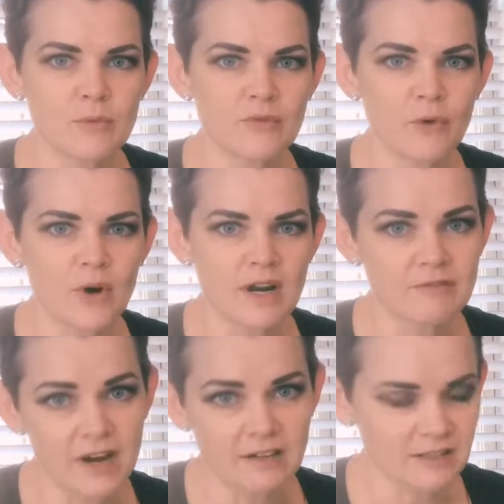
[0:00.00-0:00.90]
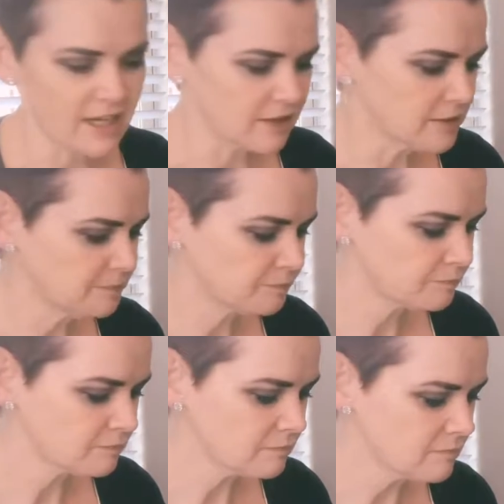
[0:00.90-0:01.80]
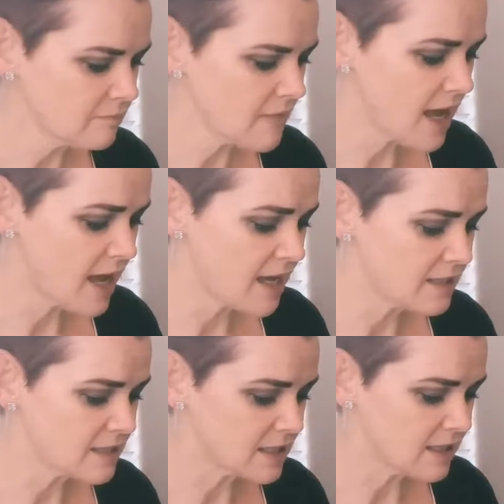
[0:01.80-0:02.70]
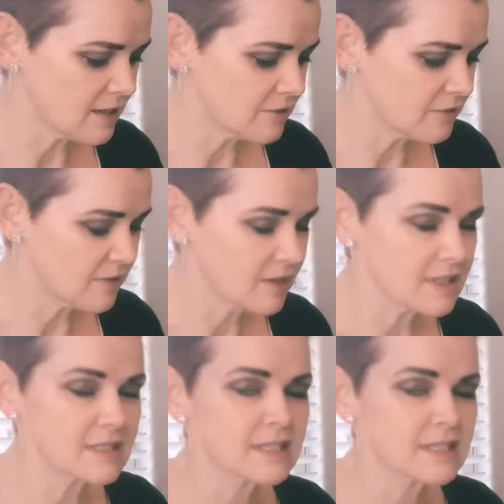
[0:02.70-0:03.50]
for a vinyl cutter. And if the